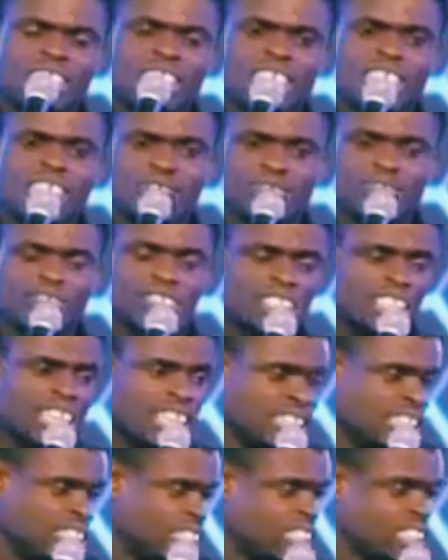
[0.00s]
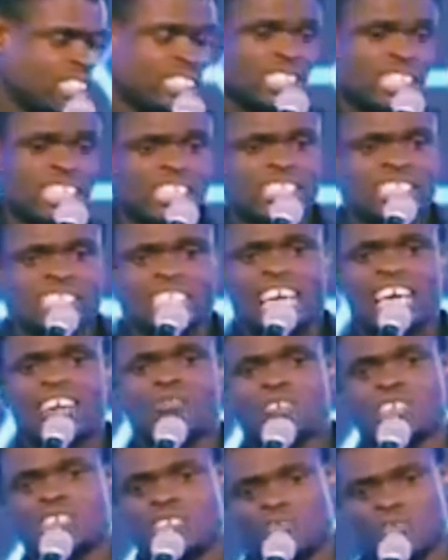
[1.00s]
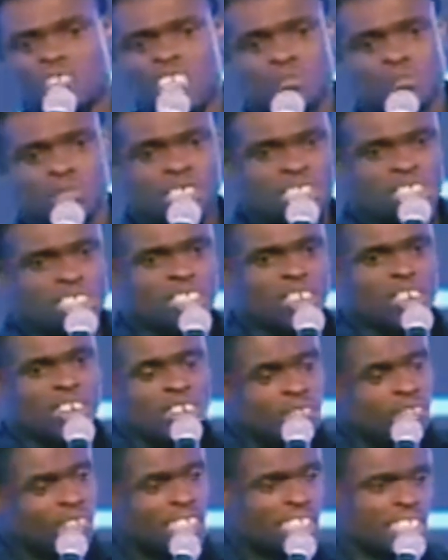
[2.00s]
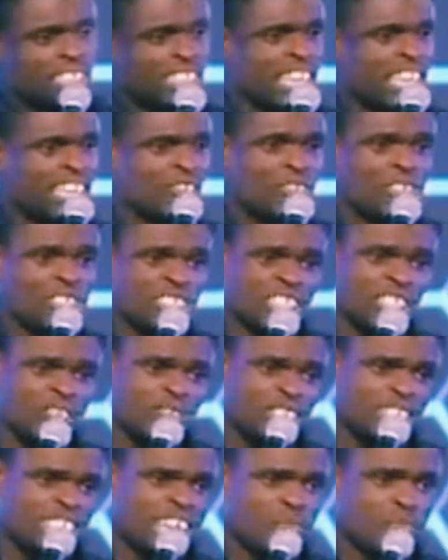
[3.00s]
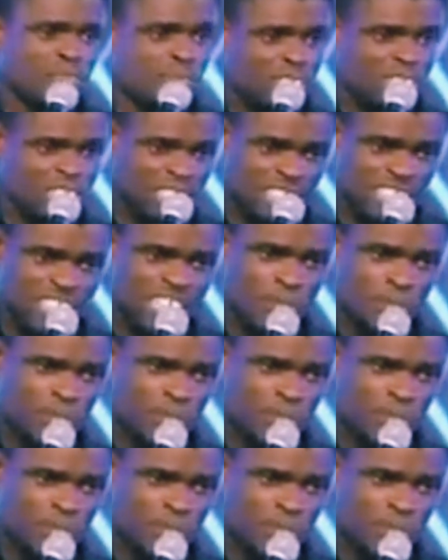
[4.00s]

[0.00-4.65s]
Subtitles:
He said now one of them is confessing that he was the one that poisoned